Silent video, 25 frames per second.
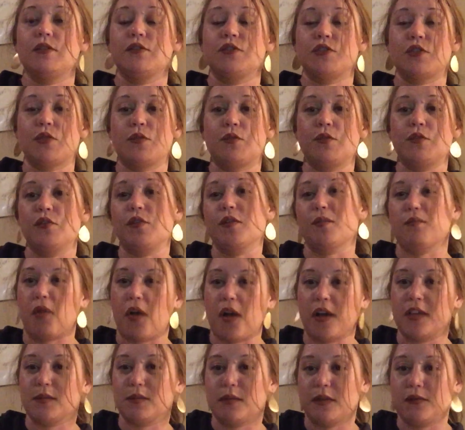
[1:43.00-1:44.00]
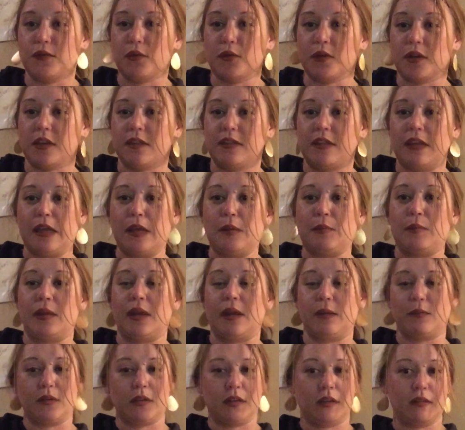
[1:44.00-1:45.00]
So you can pause me if you want to think, but
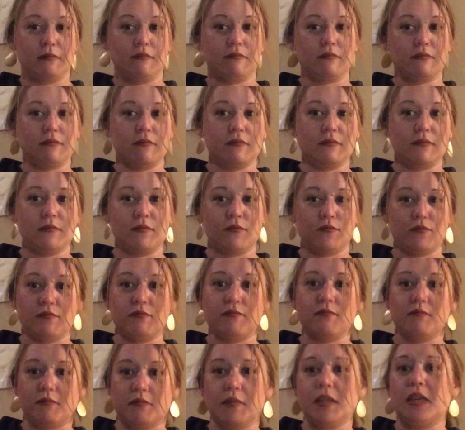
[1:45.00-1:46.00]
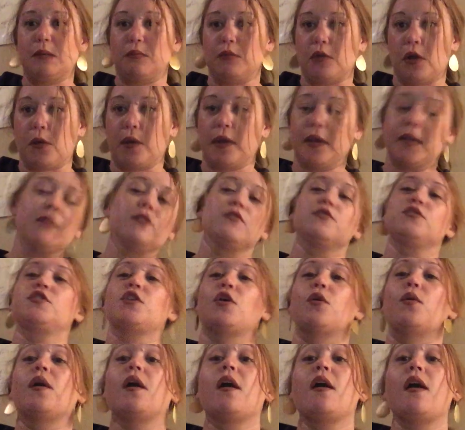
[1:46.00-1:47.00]
I'm going to keep going.
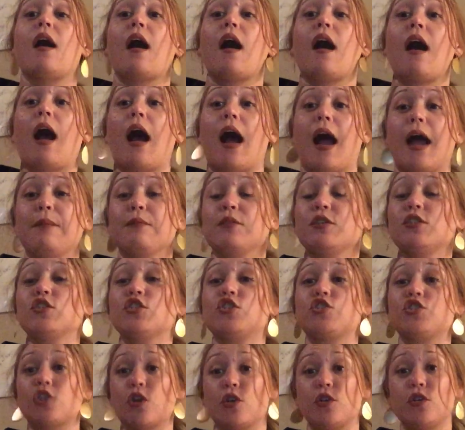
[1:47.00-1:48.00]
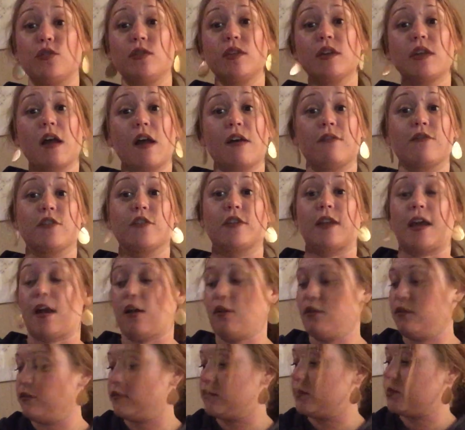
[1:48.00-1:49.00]
So I'm going to show you the cover
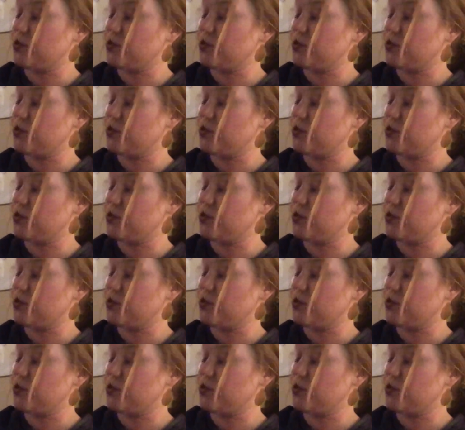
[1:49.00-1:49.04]
now.